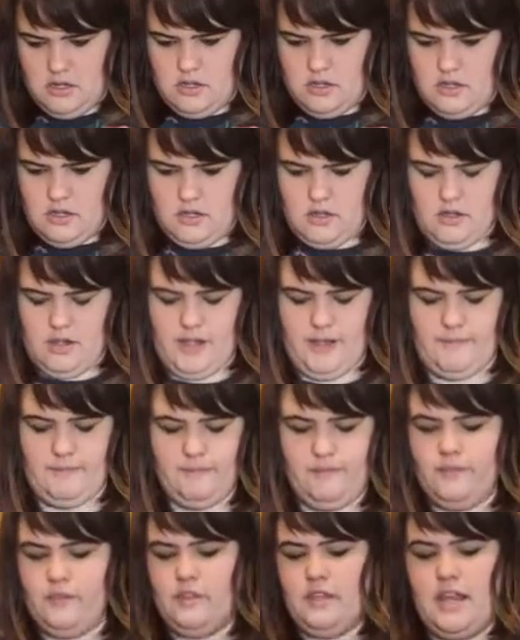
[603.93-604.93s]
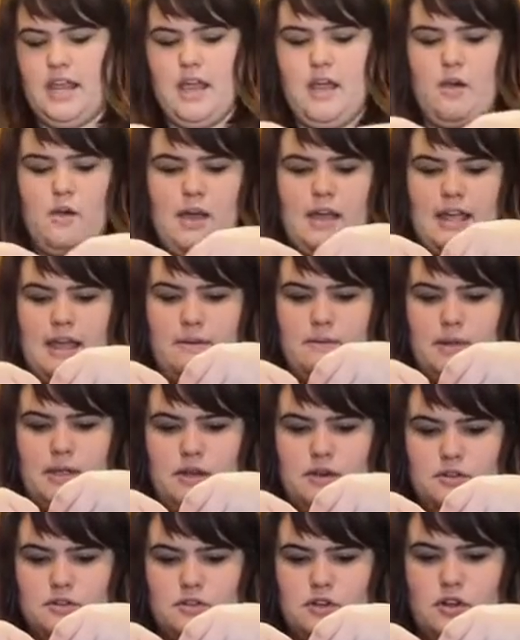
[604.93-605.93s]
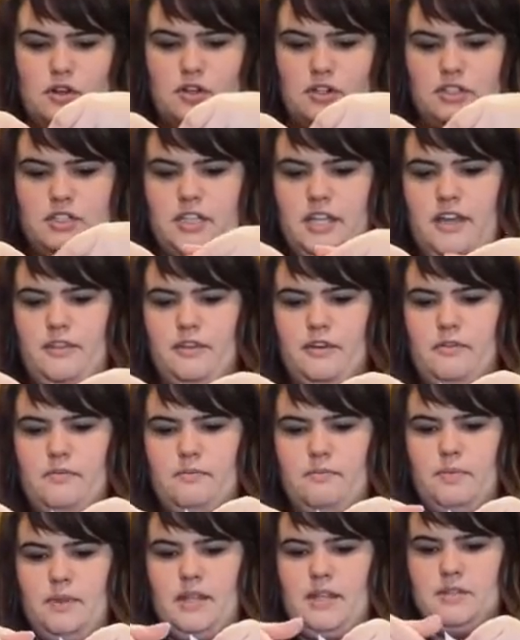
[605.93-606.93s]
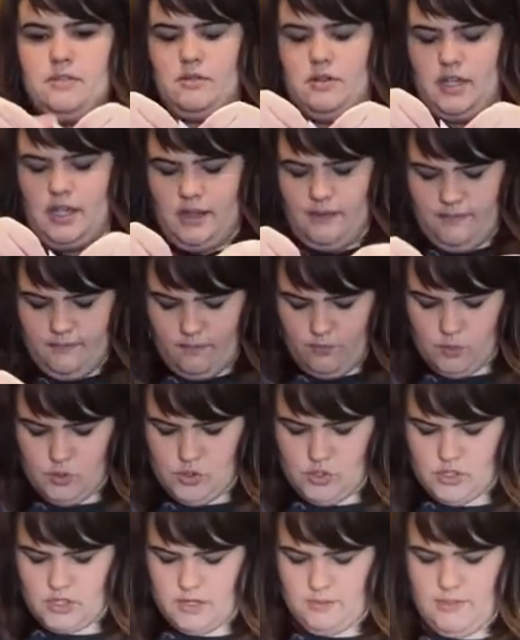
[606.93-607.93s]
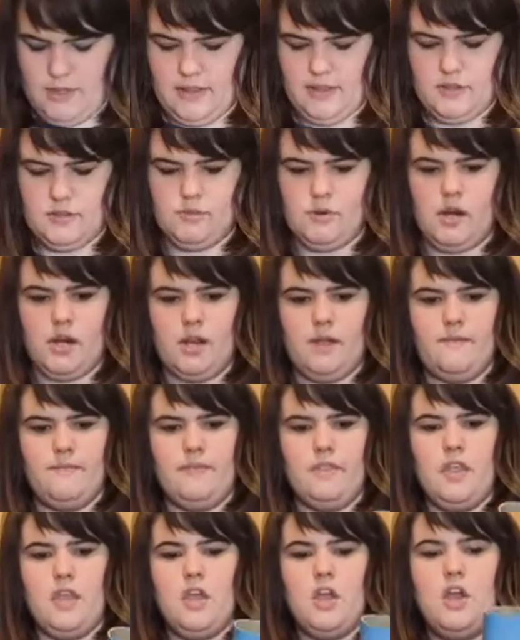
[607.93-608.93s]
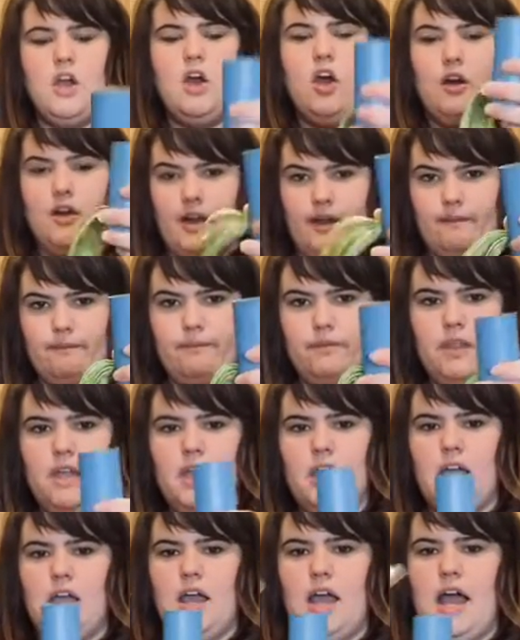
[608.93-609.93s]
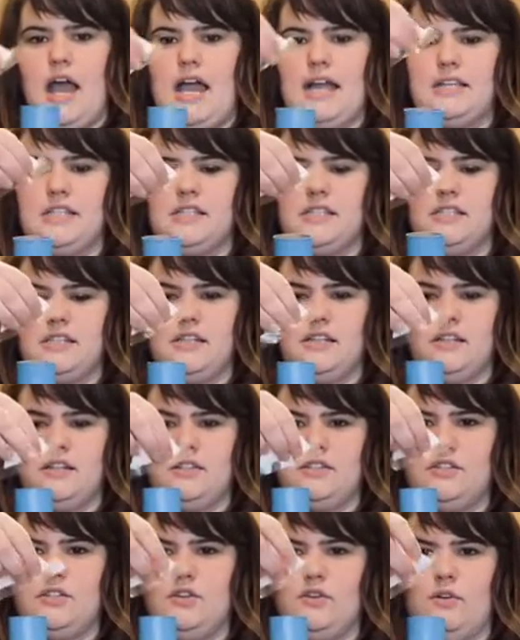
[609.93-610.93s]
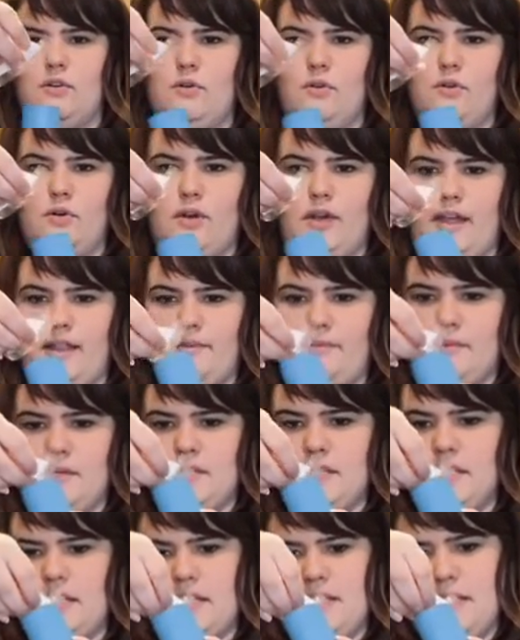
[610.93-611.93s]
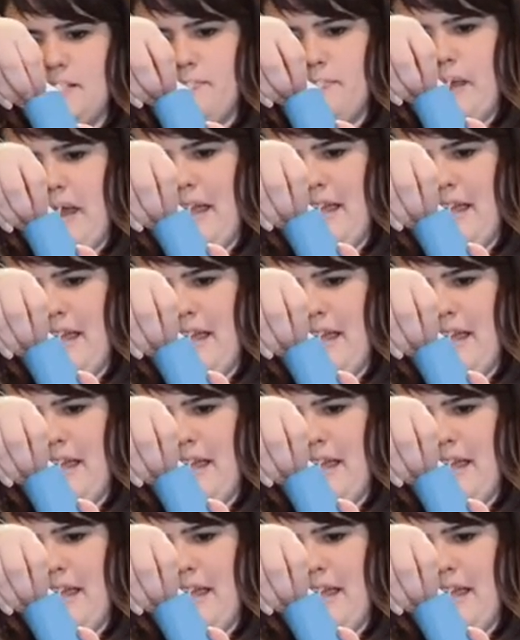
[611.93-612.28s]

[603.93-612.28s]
Okay, now I got my ears all hooked together, but that's okay. We're just gonna make this work. Okay, okay, let me stick these back